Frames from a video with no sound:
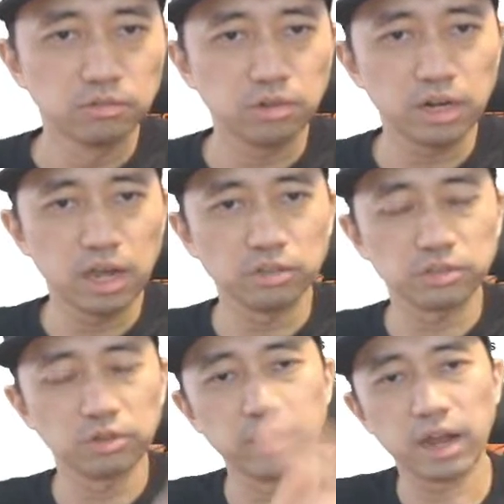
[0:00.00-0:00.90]
Right now
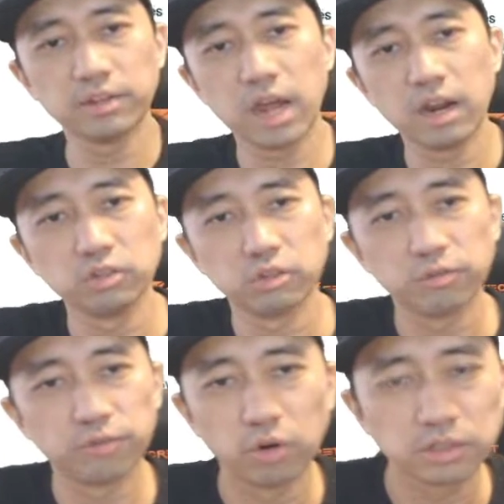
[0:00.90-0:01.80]
it's only at
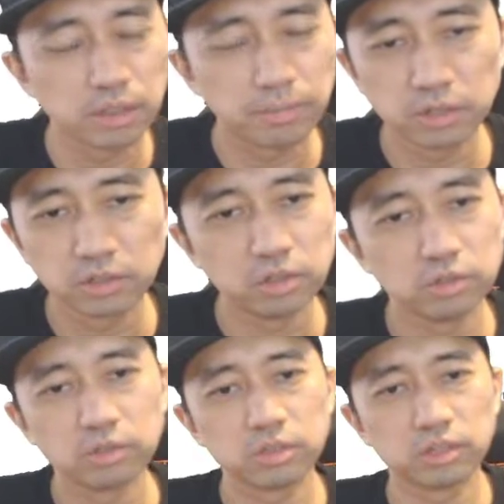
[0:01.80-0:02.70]
940 something
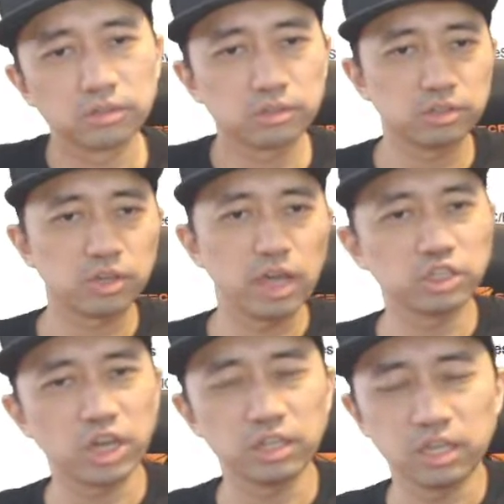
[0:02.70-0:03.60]

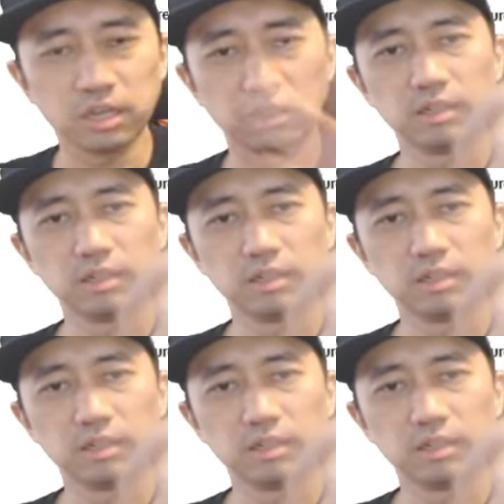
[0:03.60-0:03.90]
HKD.